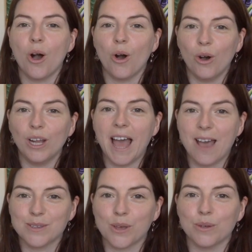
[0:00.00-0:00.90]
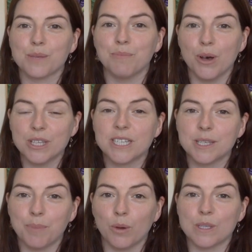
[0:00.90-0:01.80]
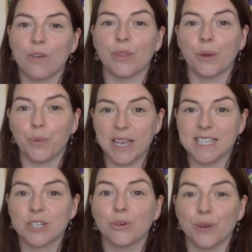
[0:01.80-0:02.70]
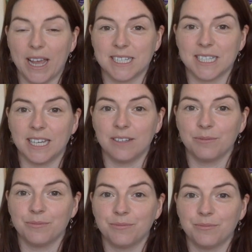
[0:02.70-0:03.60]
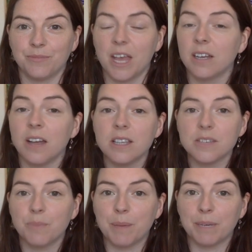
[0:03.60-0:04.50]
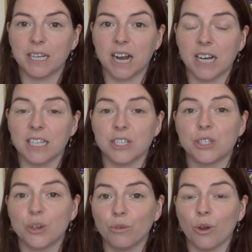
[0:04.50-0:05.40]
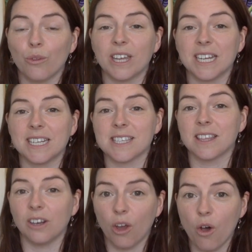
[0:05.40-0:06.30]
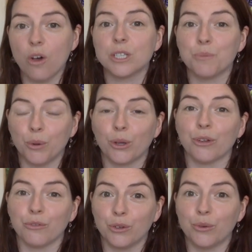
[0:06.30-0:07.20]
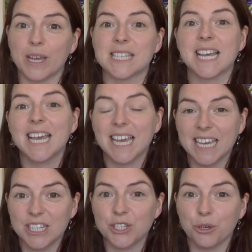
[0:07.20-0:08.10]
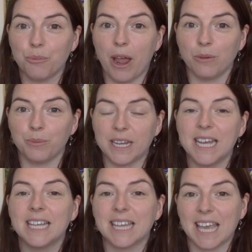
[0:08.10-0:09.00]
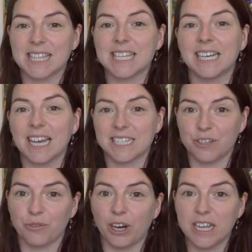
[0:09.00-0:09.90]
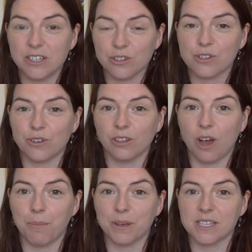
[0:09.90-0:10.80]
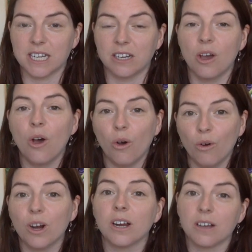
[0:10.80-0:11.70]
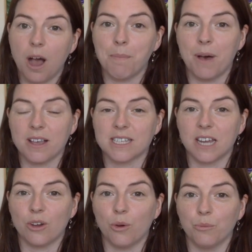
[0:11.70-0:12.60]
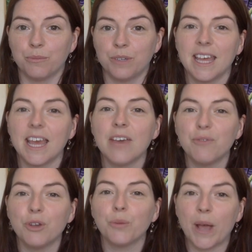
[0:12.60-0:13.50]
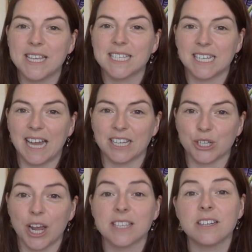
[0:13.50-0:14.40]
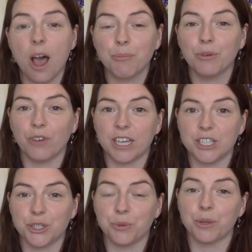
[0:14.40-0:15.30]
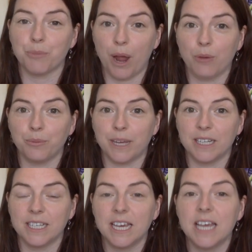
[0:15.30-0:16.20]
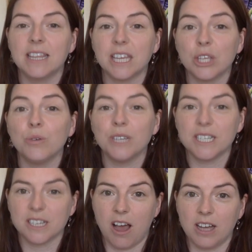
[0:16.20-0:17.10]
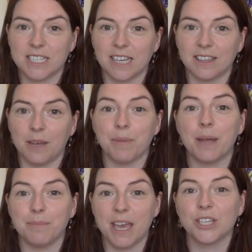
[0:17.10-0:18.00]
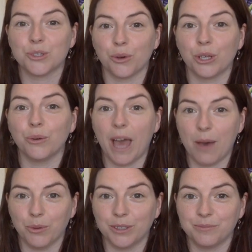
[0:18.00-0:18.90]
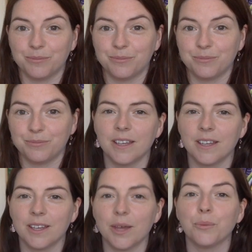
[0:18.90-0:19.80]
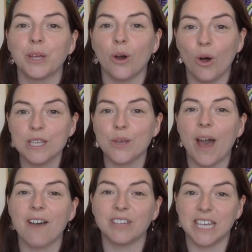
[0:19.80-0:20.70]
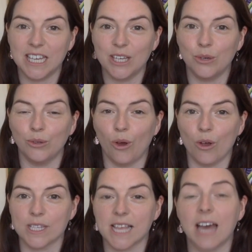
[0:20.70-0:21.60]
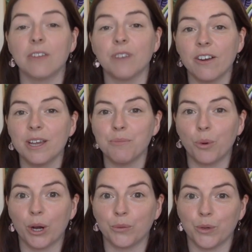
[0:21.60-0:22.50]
All households must dispose of their waste correctly. Lots of people in Ireland don't know that it is the law to put your food waste into your brown bin that gets collected for industrial composting or compost at home. If your waste collector has not provided you with a brown bin, then you need to contact them and make sure you get one. We also have EU laws, and a very important